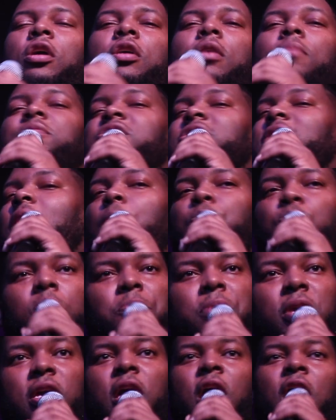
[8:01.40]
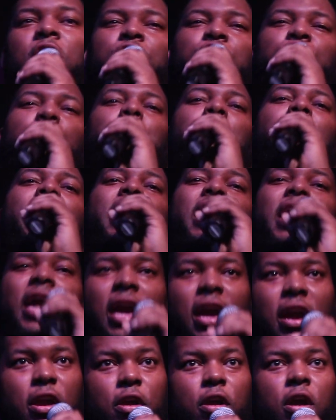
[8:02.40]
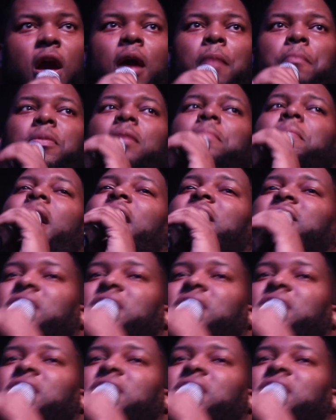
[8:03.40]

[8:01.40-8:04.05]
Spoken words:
come shop with me, do my hair, be my